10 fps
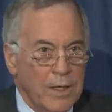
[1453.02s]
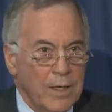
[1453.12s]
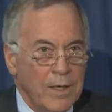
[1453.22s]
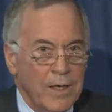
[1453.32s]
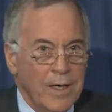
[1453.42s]

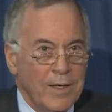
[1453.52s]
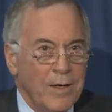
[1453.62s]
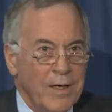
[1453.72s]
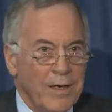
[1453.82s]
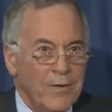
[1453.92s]
and,
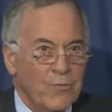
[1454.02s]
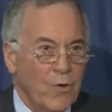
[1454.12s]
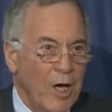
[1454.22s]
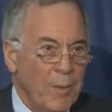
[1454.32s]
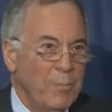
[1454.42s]
and it
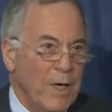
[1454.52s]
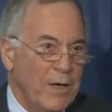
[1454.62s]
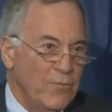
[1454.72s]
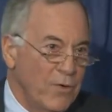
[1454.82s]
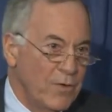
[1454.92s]
dropped by
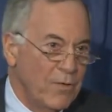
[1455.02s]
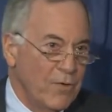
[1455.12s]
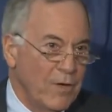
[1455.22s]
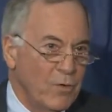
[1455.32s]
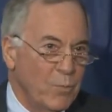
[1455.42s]

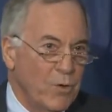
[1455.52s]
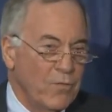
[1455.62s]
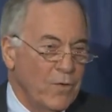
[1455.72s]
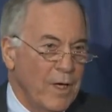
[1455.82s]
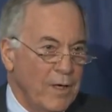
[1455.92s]

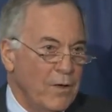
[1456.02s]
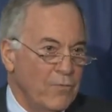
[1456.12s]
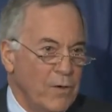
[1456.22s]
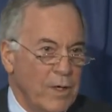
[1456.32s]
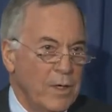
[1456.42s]
57% in a
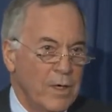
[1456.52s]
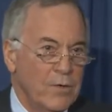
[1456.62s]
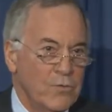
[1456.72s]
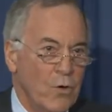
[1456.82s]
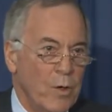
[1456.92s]
very
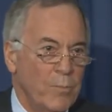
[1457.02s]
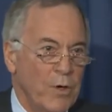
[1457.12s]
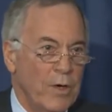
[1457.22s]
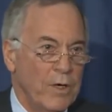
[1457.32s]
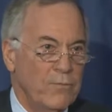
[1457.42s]
short
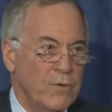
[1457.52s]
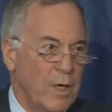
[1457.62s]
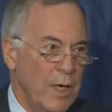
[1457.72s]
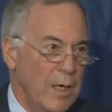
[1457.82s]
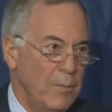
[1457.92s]
period of
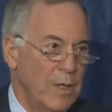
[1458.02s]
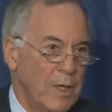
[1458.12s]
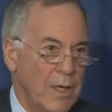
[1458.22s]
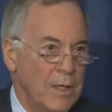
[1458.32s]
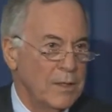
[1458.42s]
time.
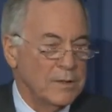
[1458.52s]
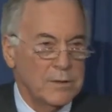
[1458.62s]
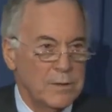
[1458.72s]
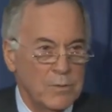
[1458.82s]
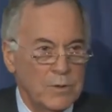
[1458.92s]
And this
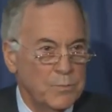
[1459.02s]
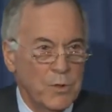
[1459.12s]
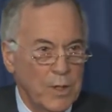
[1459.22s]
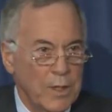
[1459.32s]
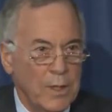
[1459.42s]
uh, was
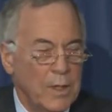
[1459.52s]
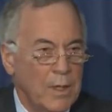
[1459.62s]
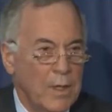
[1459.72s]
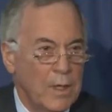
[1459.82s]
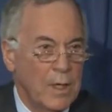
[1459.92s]
putting a,
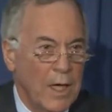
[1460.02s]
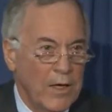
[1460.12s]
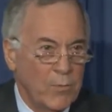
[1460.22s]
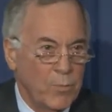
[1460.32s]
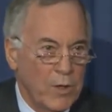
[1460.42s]
a
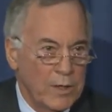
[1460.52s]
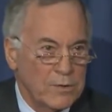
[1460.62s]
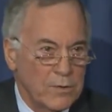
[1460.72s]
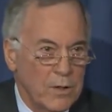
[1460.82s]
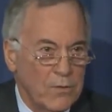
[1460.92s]
lot of
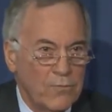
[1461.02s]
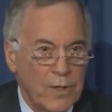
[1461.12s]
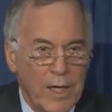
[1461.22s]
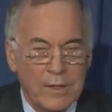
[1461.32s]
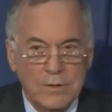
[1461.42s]
pressure on
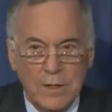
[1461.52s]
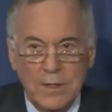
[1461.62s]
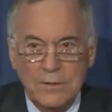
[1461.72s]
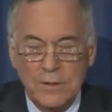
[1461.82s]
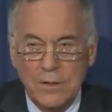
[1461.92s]
financial
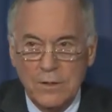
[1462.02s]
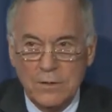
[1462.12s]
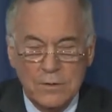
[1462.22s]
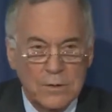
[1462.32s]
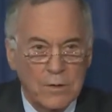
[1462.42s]

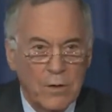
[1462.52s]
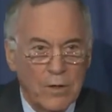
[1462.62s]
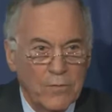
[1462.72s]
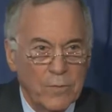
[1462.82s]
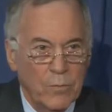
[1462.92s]
institutions
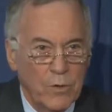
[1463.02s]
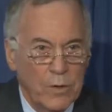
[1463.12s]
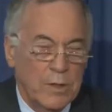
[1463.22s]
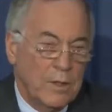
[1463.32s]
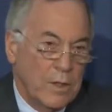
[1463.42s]
across the
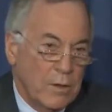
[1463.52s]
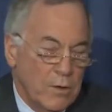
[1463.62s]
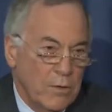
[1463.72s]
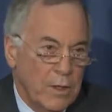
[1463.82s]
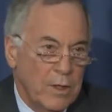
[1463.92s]
board, and
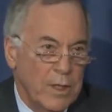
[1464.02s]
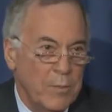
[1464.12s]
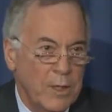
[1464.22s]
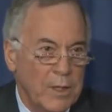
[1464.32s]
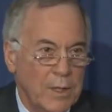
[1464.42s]
including
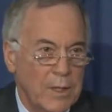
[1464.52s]
Lehman.